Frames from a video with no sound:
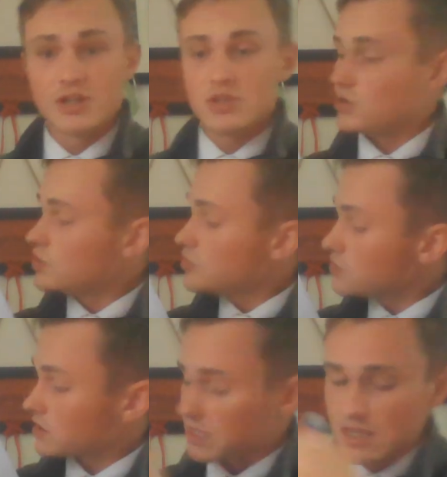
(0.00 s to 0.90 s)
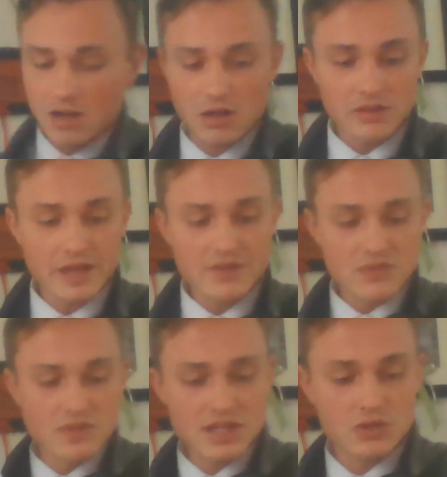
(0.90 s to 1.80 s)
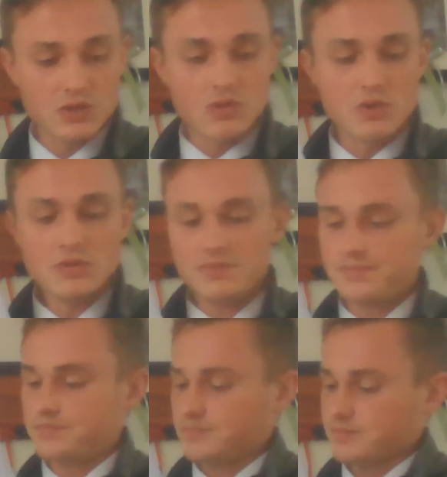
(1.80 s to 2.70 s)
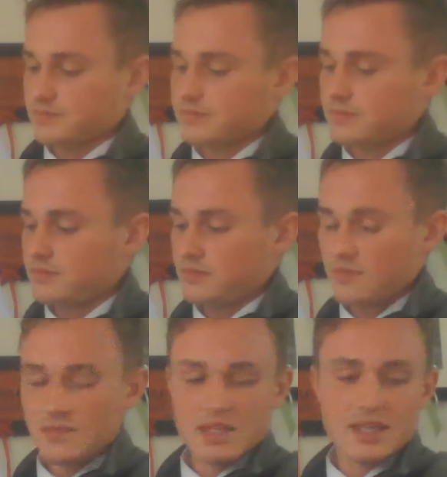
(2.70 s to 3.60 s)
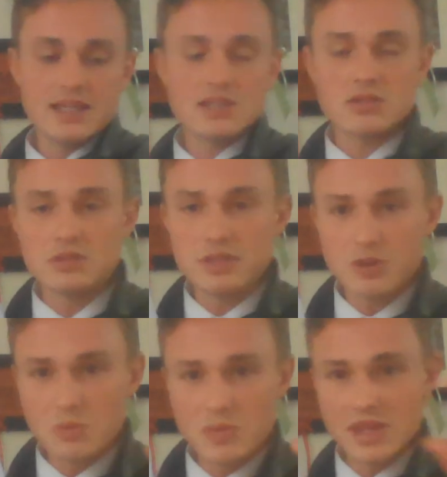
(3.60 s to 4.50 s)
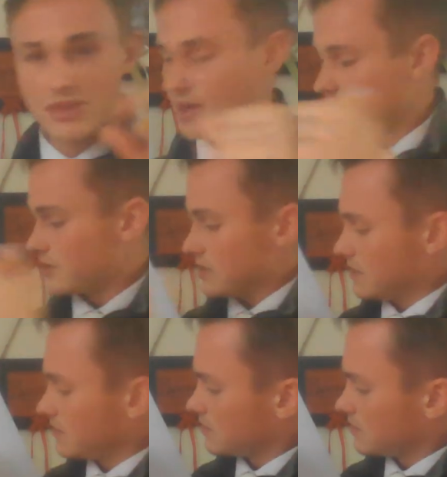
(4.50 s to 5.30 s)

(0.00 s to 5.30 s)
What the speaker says: So usually our left ventricle is a little bit thicker